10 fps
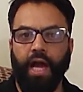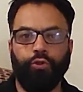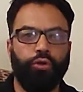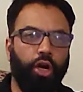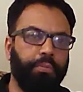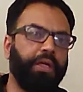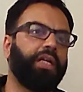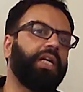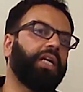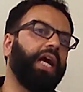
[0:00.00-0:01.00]
I should not be
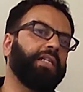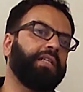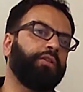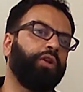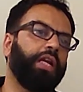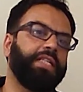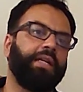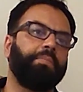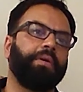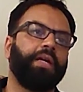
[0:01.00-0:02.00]
treated as a
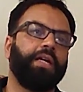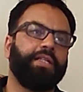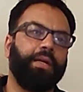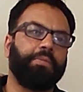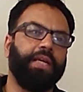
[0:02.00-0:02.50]
step